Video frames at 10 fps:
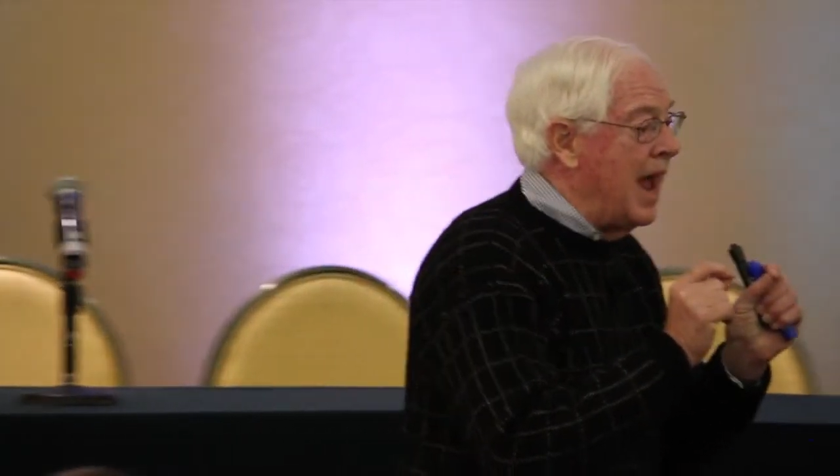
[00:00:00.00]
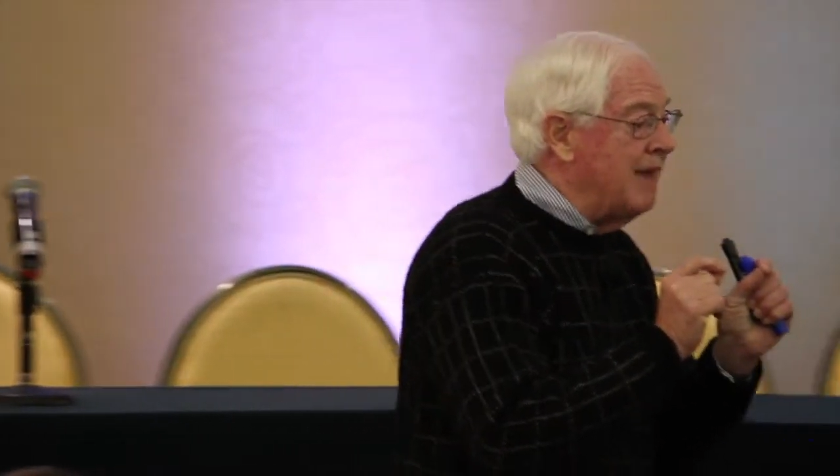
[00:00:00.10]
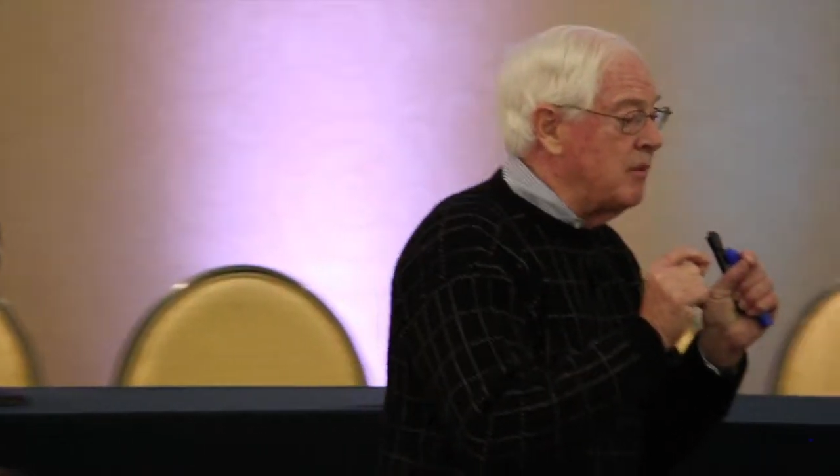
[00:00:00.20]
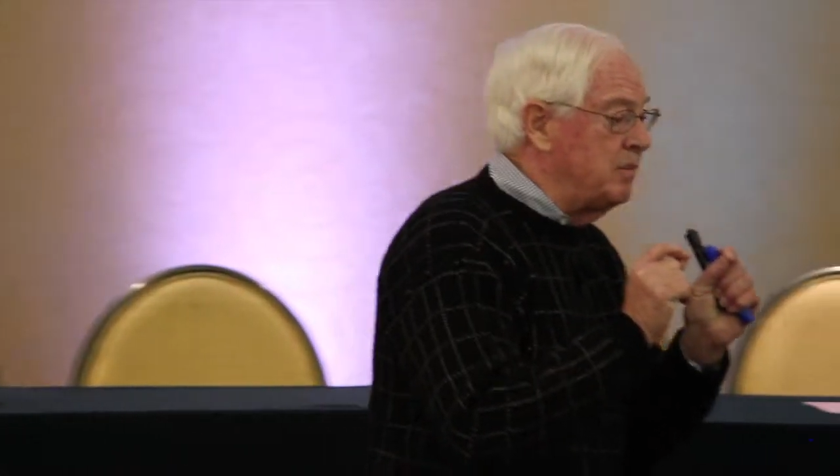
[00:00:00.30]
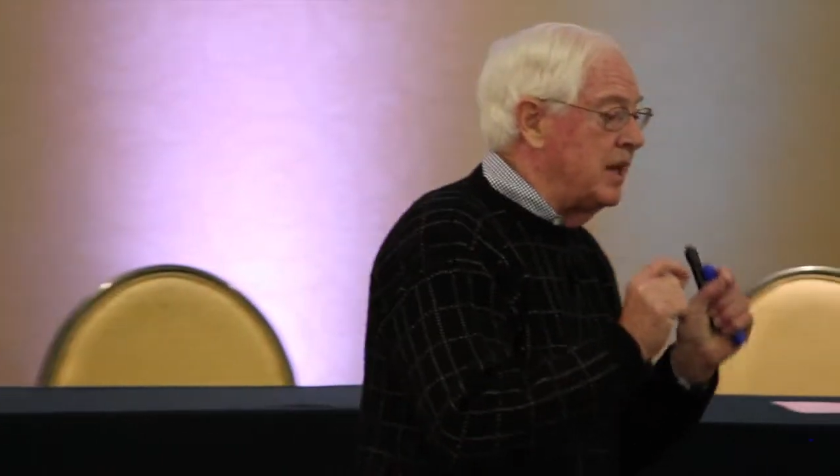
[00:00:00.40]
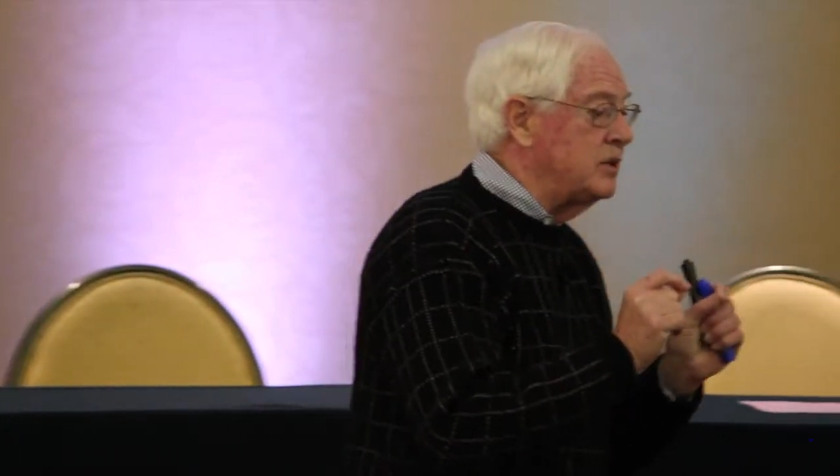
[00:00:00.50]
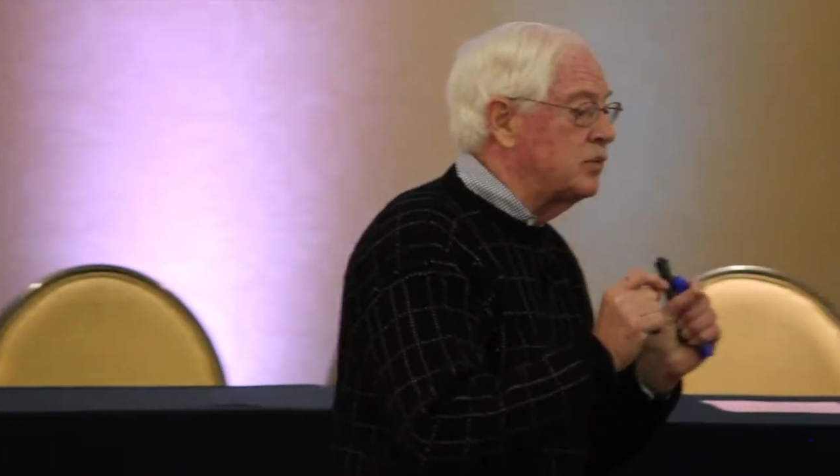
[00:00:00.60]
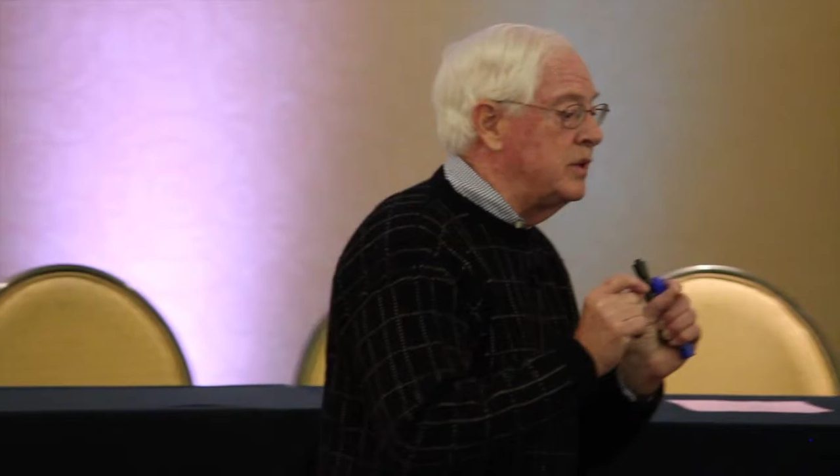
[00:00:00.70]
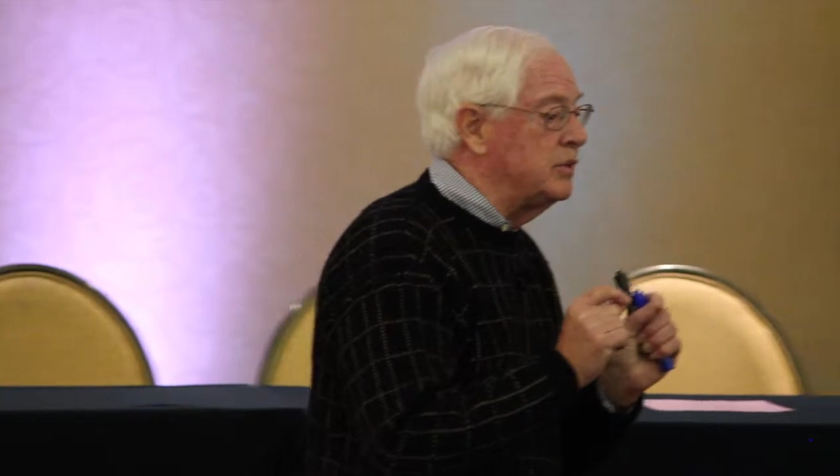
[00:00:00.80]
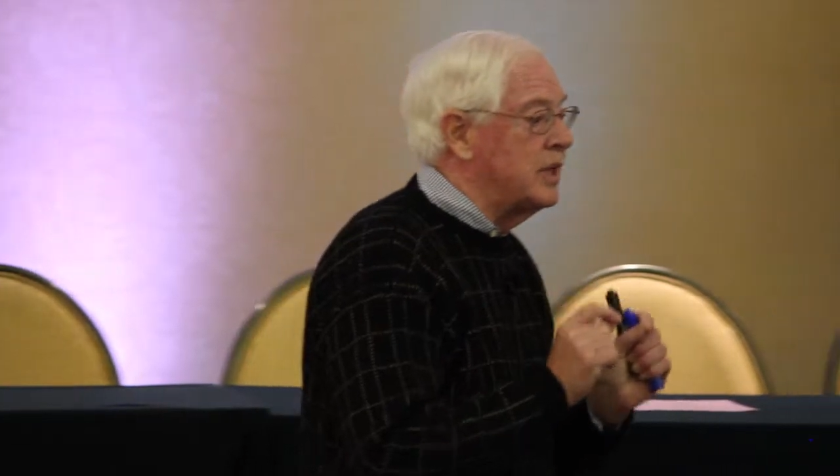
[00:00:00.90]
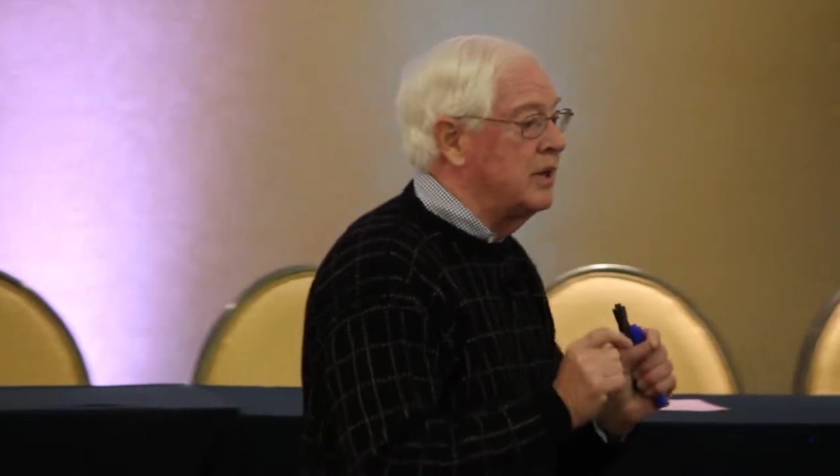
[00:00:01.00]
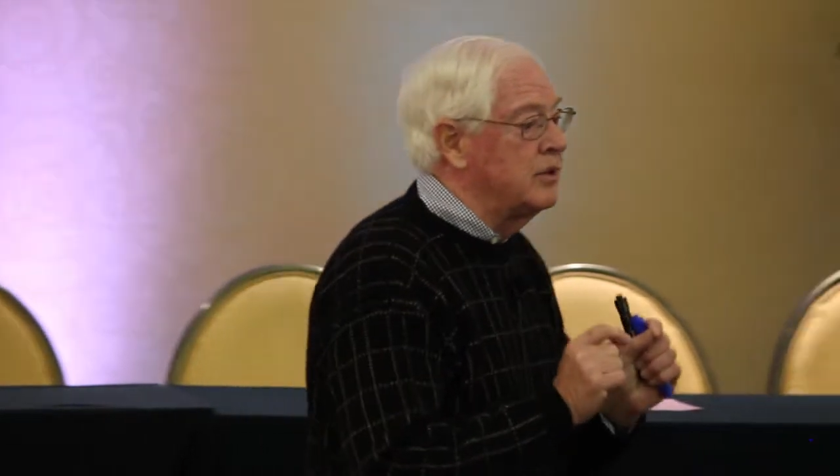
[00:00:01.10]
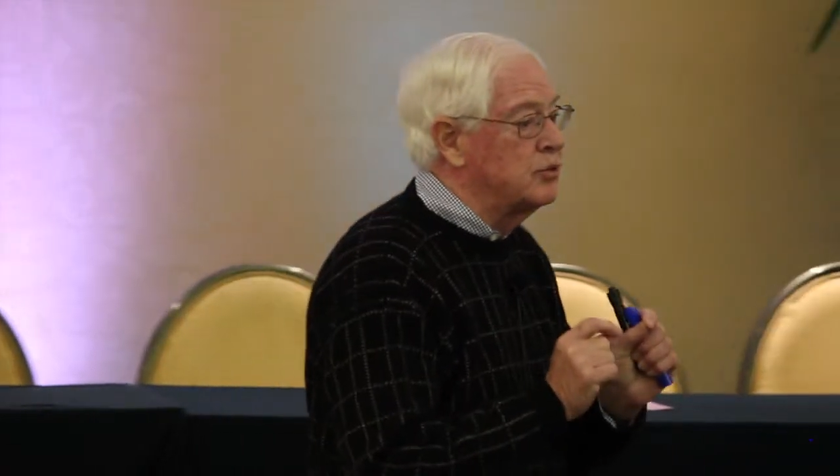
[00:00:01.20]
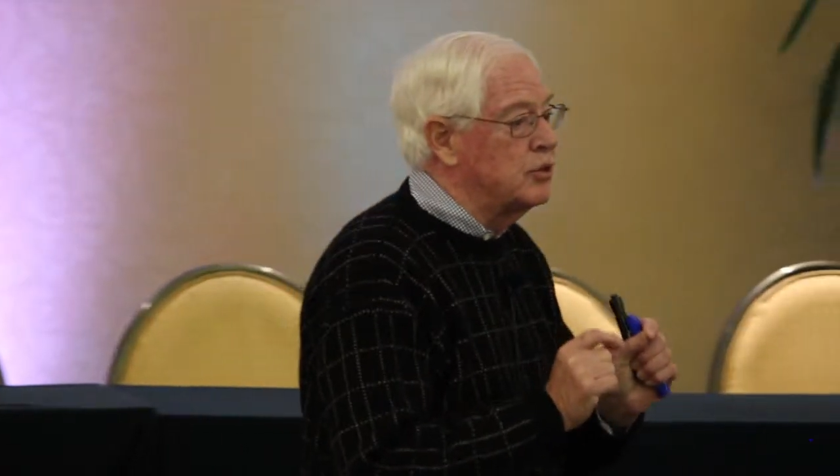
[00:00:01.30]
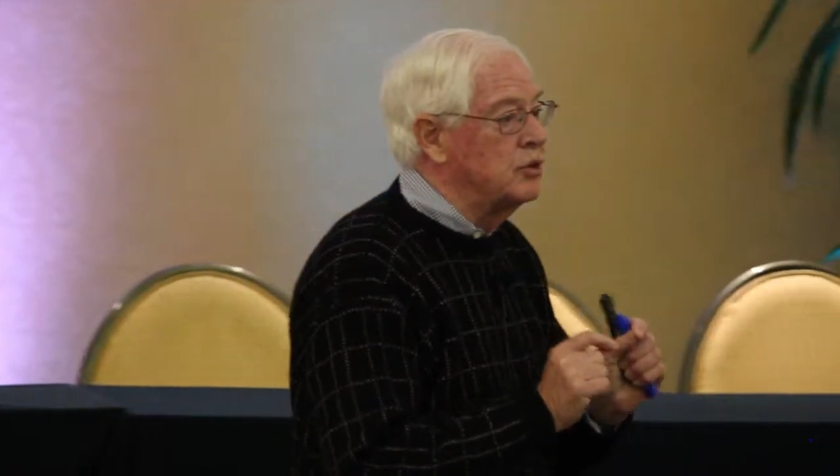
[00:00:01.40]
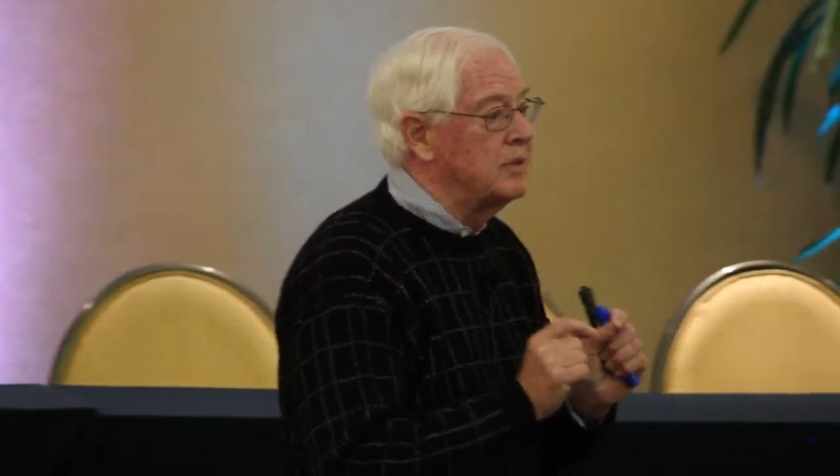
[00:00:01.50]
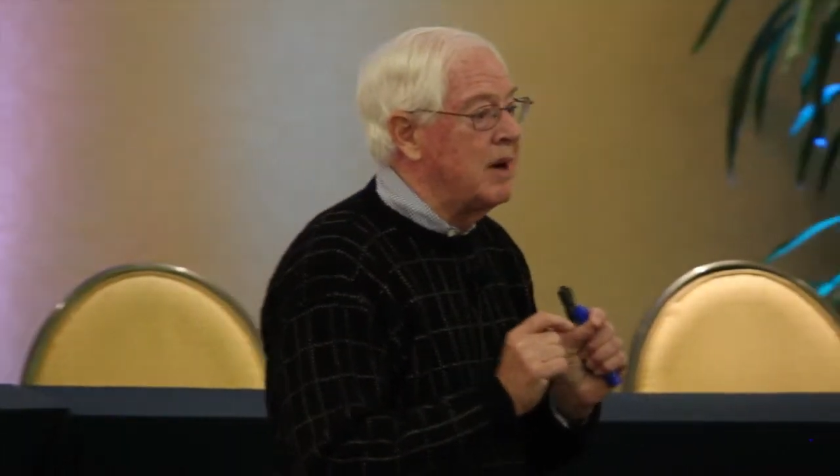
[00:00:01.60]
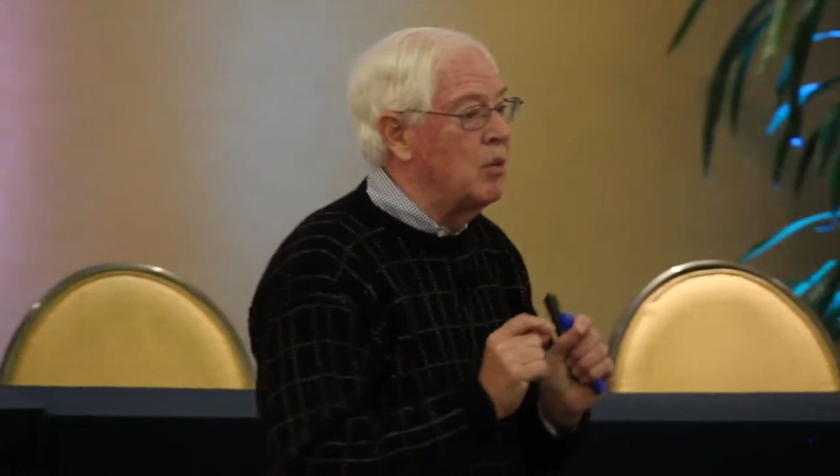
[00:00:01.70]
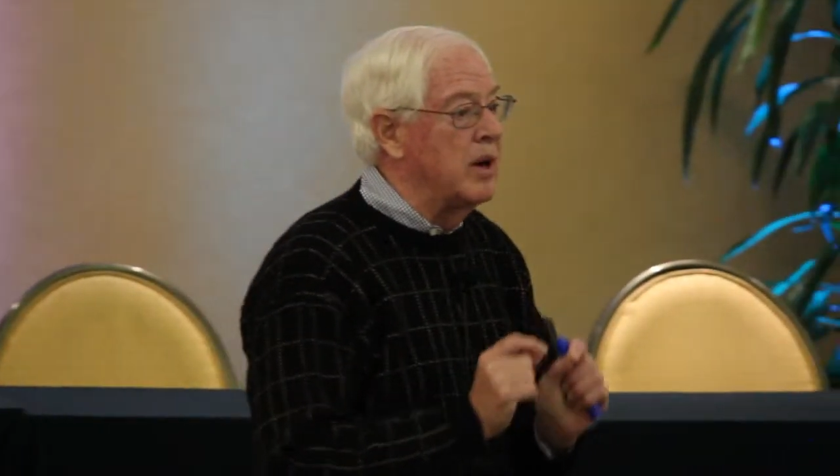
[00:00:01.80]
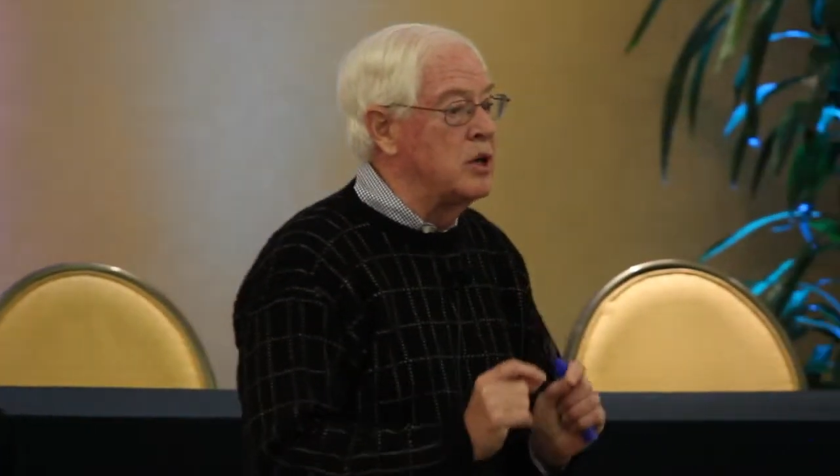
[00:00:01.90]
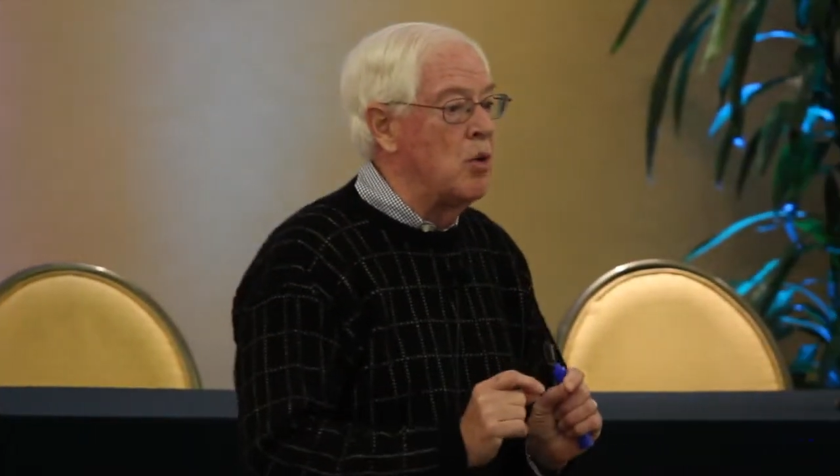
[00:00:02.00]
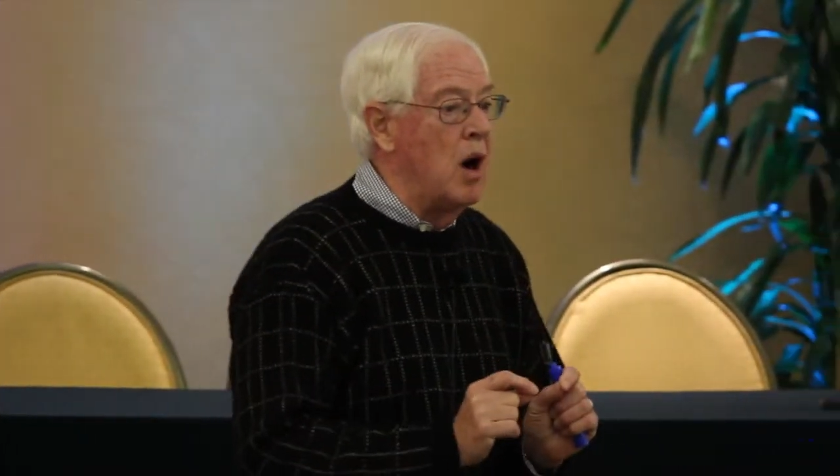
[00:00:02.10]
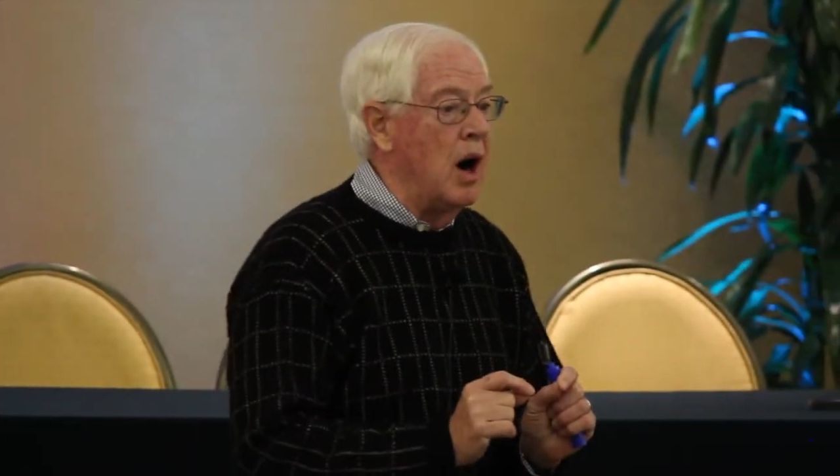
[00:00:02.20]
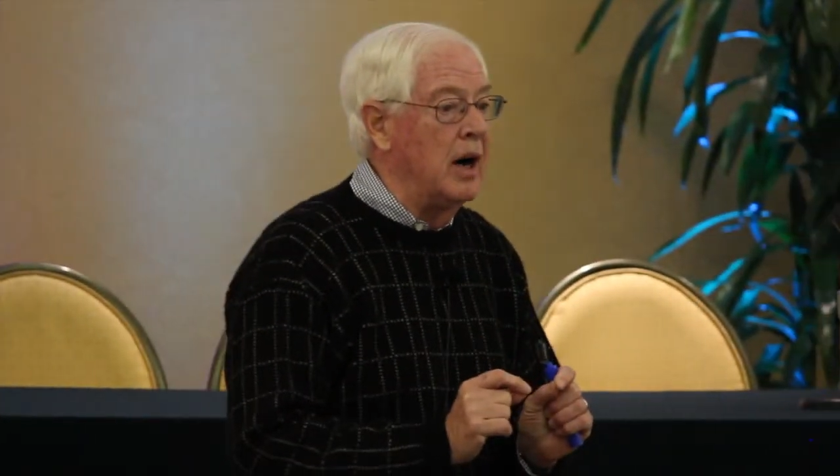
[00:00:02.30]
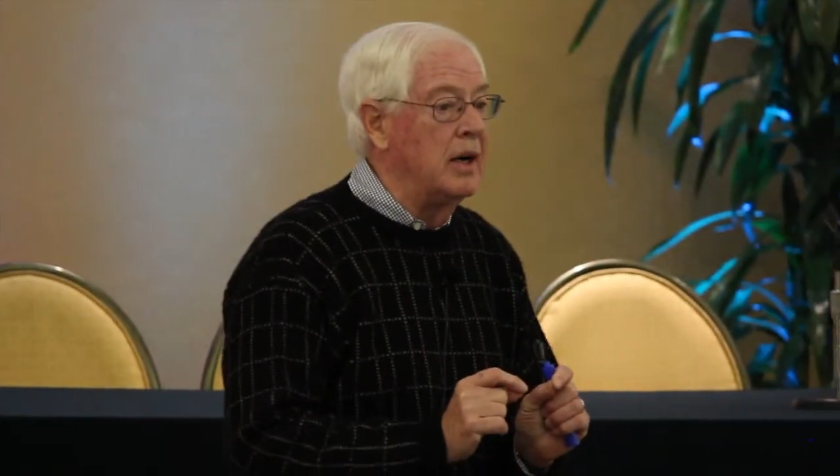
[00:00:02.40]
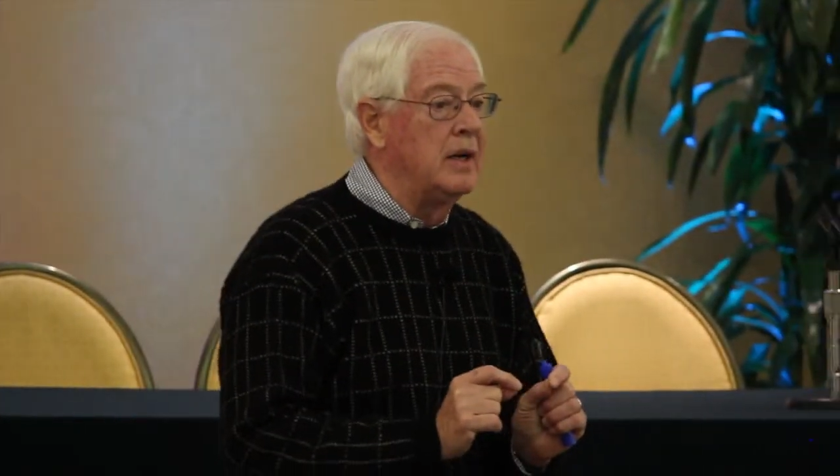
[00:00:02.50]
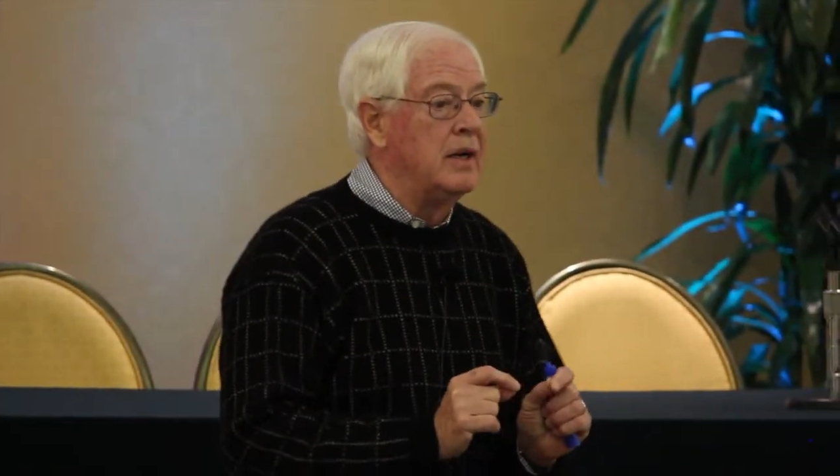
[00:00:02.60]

have a place where you tell the truth about where you are